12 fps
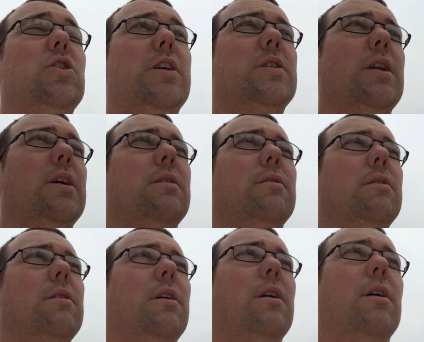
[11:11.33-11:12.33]
chasing it,
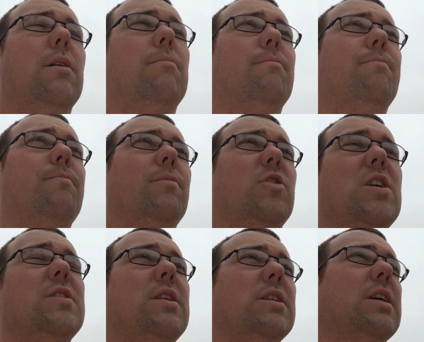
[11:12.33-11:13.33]

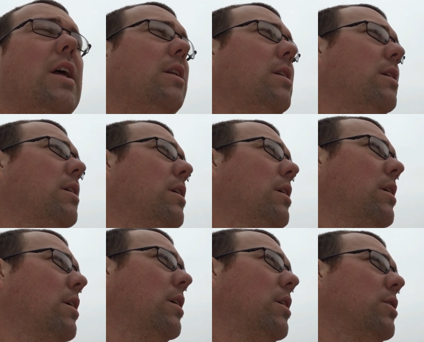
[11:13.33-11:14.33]
chasing the scent.
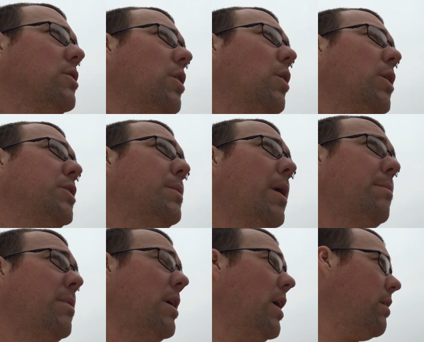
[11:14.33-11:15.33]
So
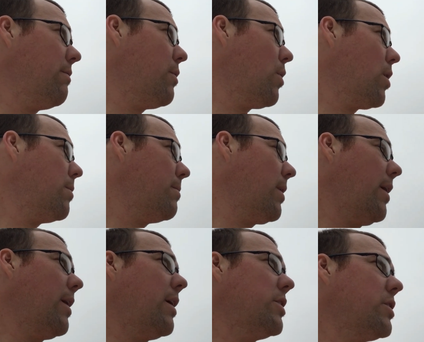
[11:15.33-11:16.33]
I'm yelling for him,
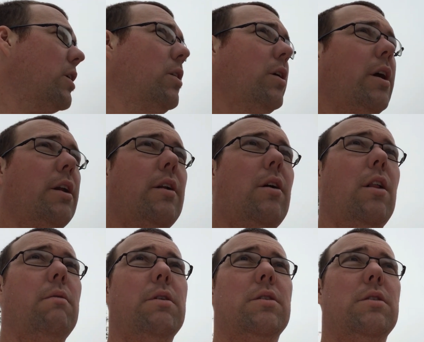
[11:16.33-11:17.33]
and then I start looking in
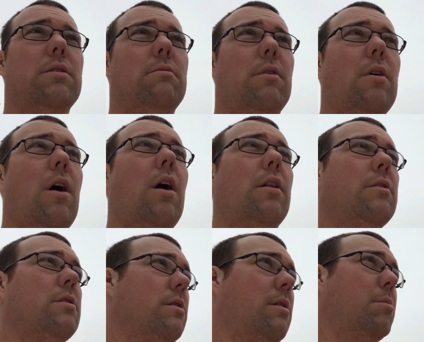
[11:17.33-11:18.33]
all of his
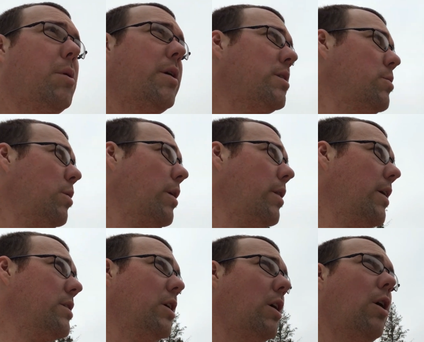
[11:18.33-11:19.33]
haunts, the places where he
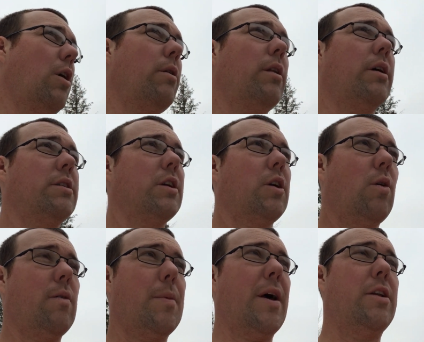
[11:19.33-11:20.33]
likes to go. He likes to go
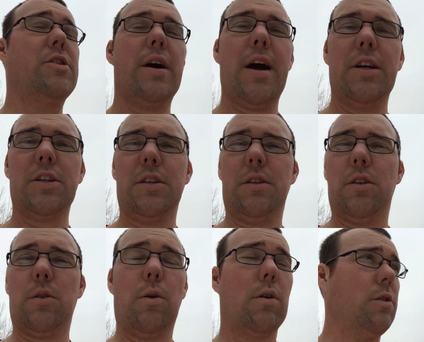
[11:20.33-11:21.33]
over by the trash because the
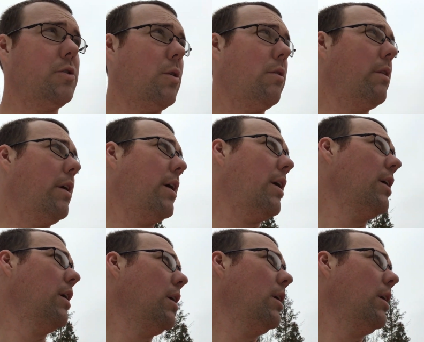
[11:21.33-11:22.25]
squirrels are over there.